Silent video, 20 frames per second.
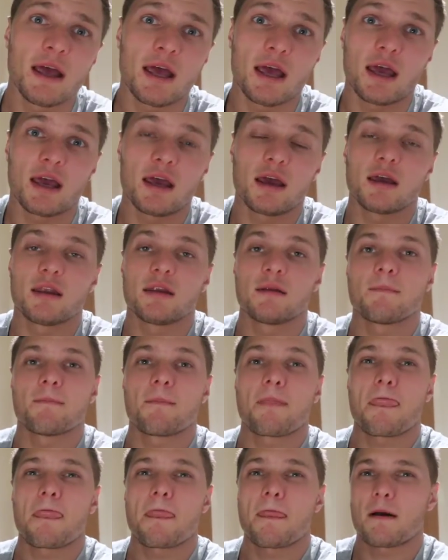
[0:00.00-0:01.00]
And
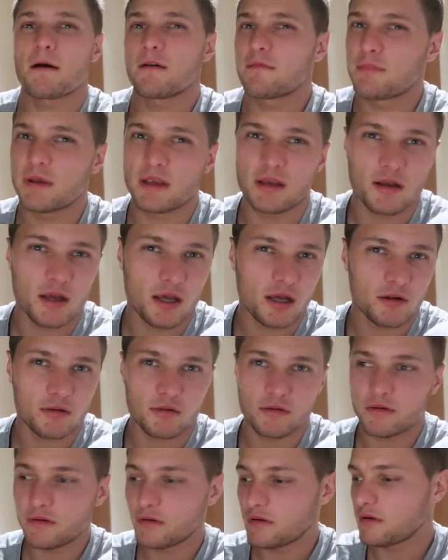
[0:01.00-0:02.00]
I've been
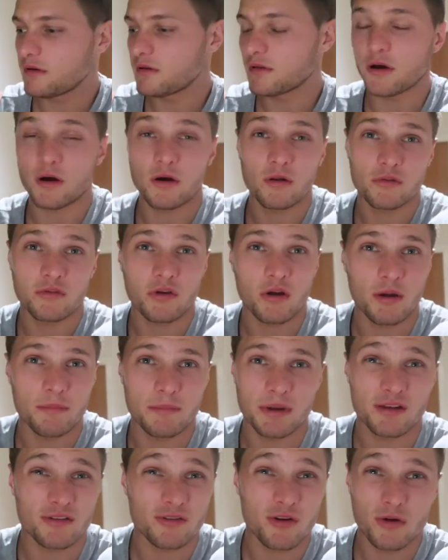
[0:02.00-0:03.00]
held the whole time
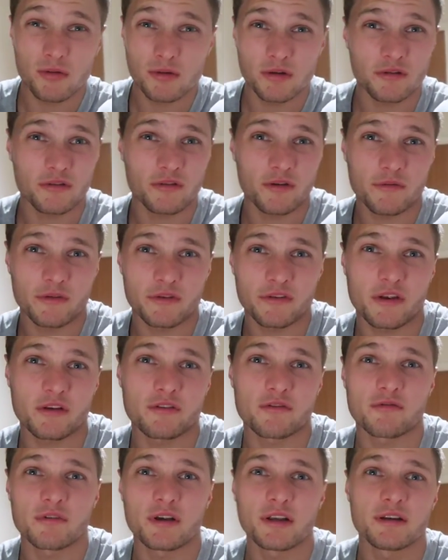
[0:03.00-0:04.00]
being told it's
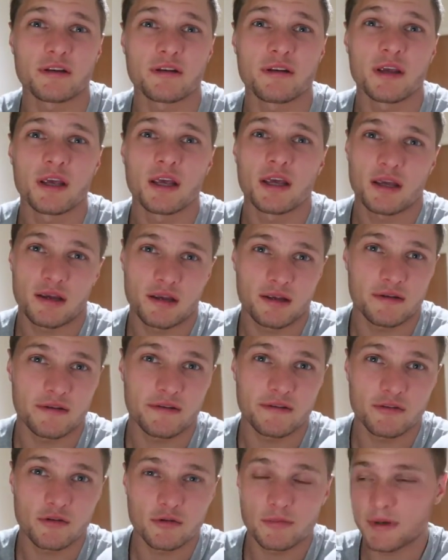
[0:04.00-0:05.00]
oversaturated, and
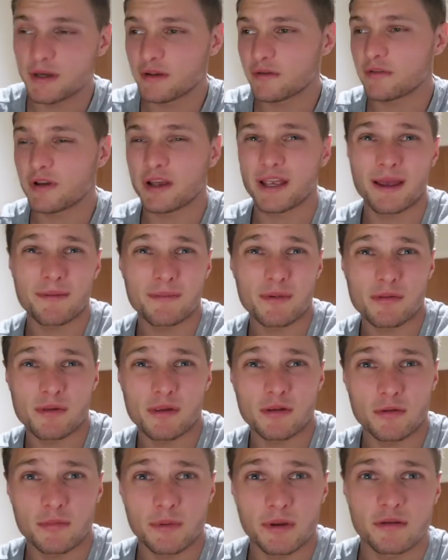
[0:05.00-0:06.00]
still, because I am a
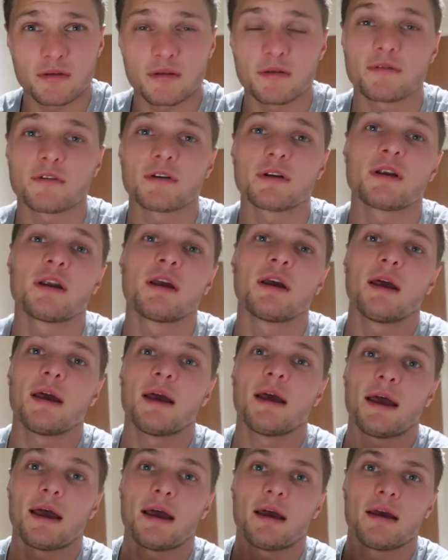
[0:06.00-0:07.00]
little bit different,
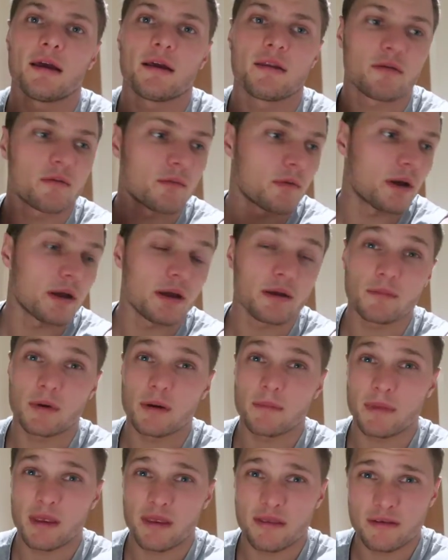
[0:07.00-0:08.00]
and the way my
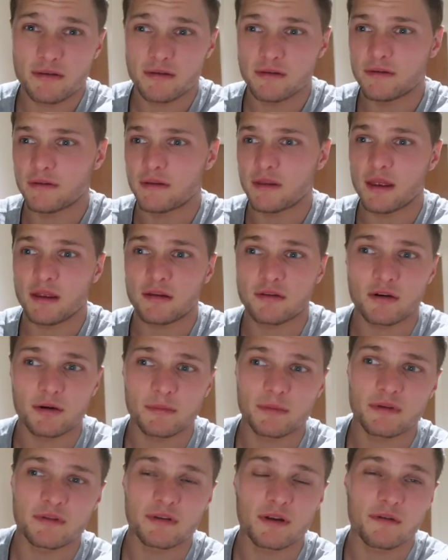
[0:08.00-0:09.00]
methods and that type
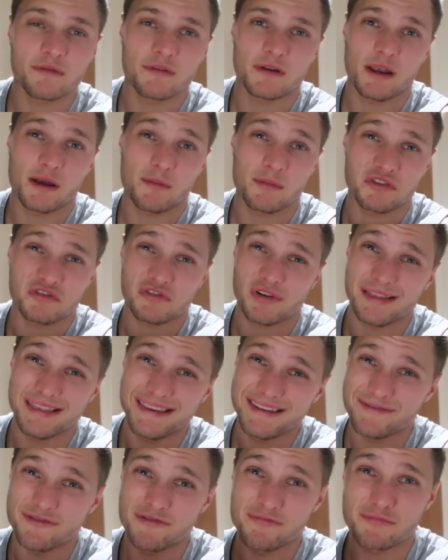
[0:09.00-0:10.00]
of stuff and how much I
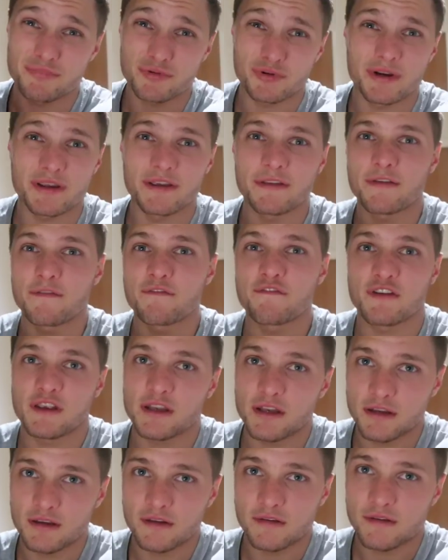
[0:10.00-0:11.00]
live and breathe
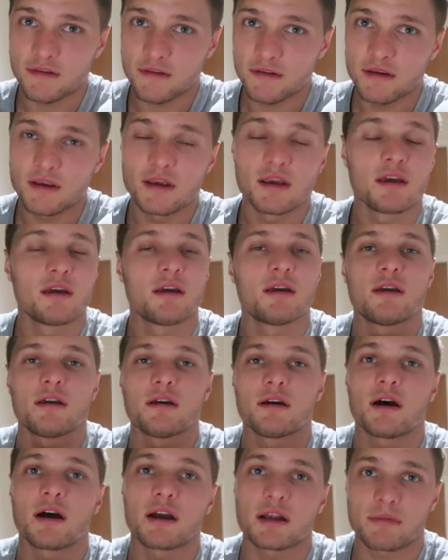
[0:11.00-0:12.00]
fitness,
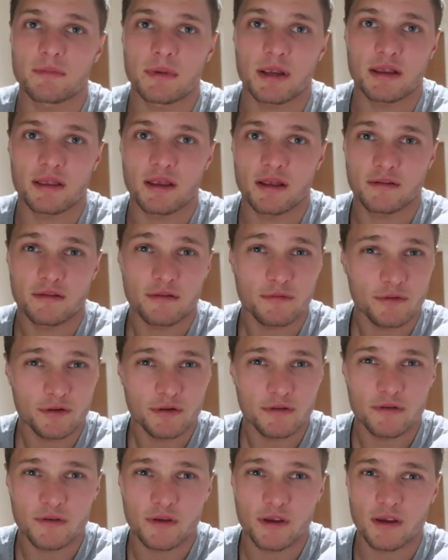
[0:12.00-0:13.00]
I can make that
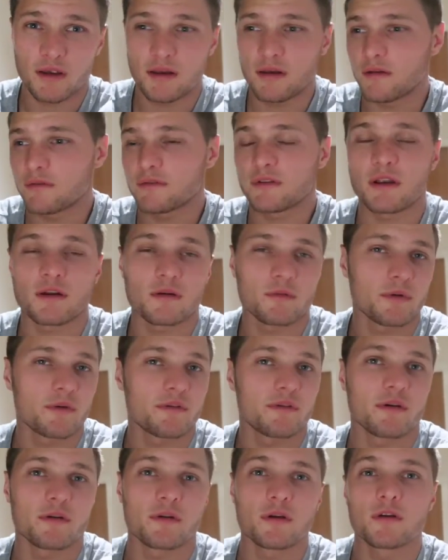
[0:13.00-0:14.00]
difference. And I've done it with
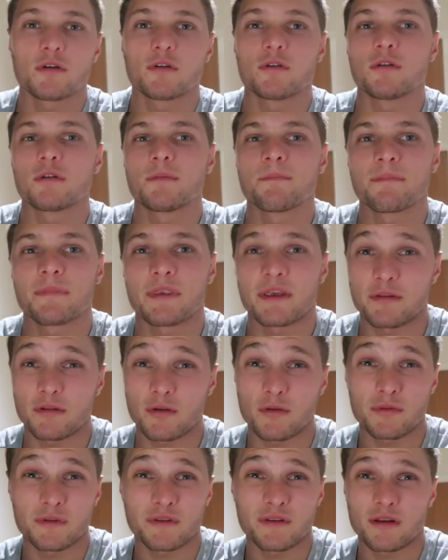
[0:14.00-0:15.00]
Cellucor. That's
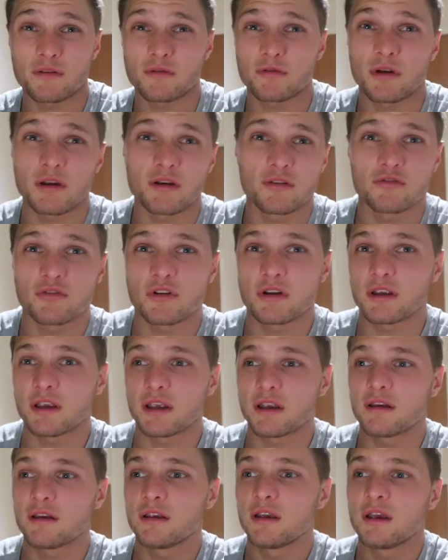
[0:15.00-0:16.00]
oversaturated, trying to
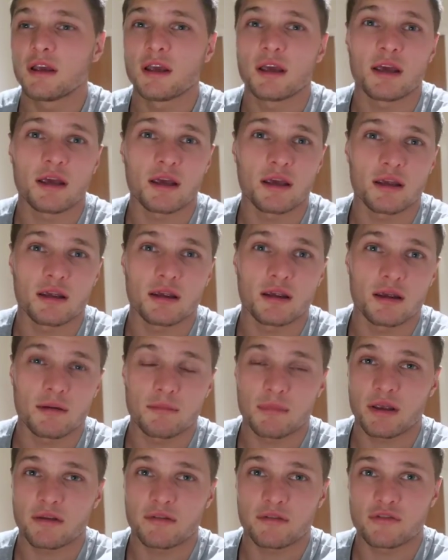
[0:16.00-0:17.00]
get a
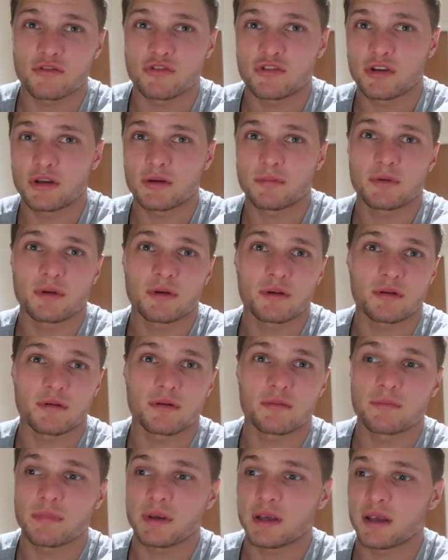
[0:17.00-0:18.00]
ambassadorship
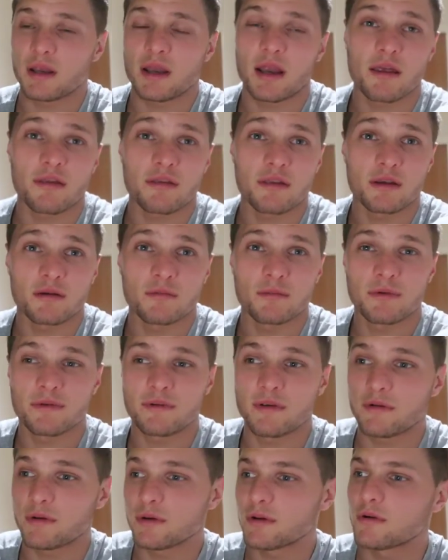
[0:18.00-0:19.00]
and being an athlete with
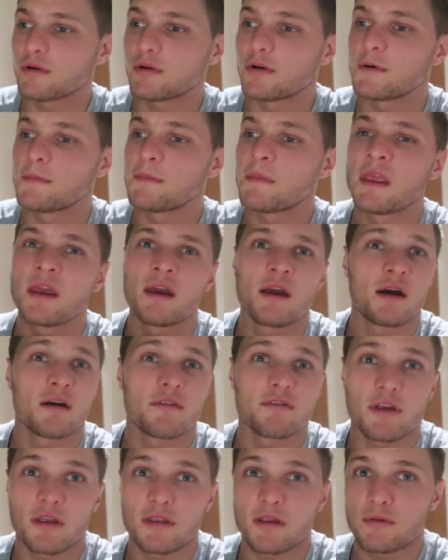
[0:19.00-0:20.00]
Cellucor.
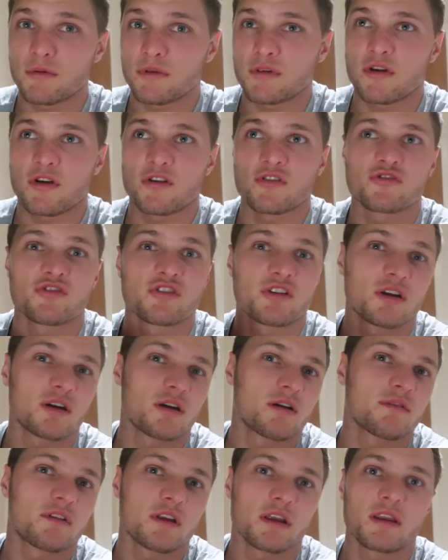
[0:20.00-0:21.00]
I've done that with coaching.
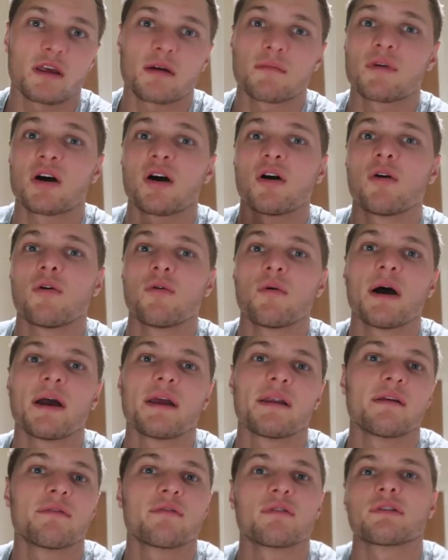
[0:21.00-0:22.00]
I've done that my whole way,
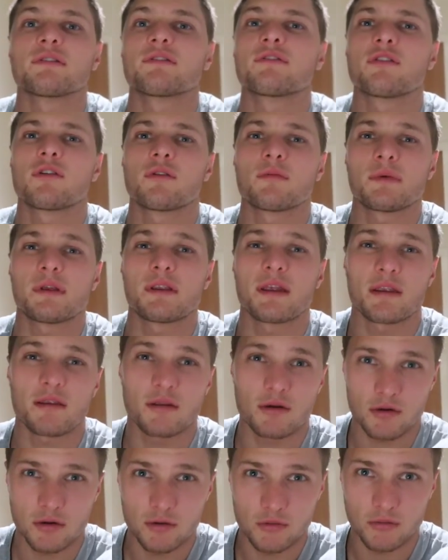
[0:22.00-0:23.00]
and everyone's told me that
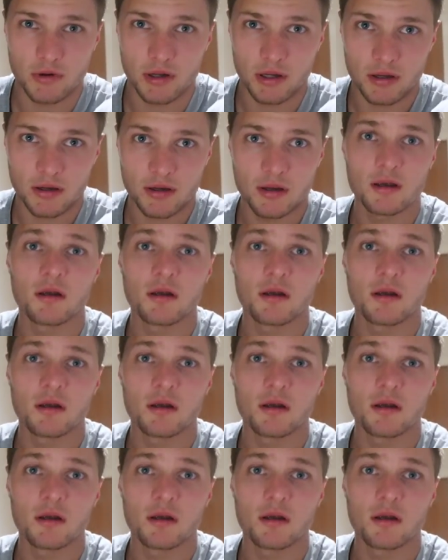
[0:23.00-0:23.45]
the whole way.